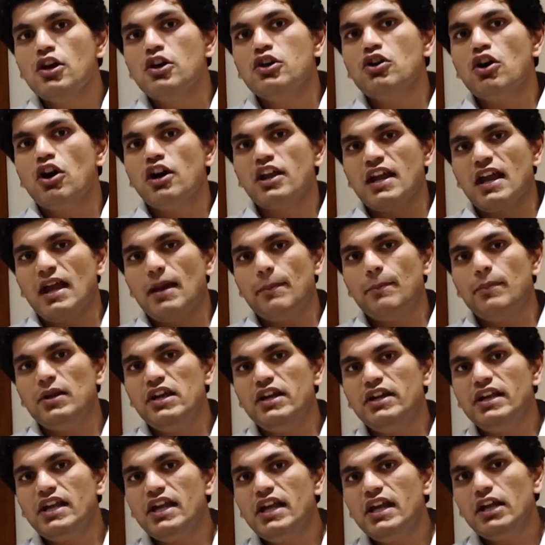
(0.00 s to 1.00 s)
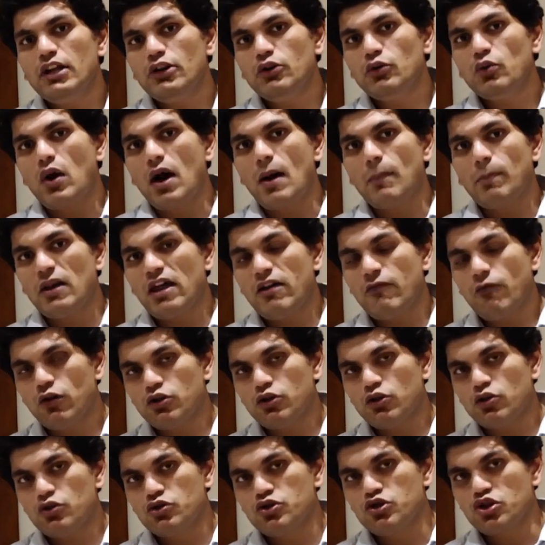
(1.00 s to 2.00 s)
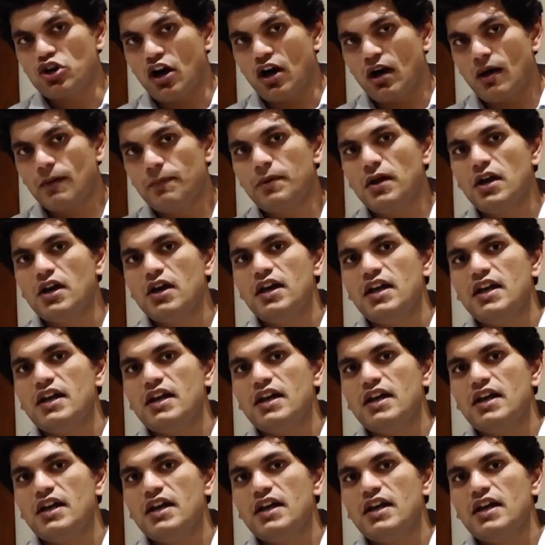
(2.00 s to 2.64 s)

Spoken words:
your ability to apply for those jobs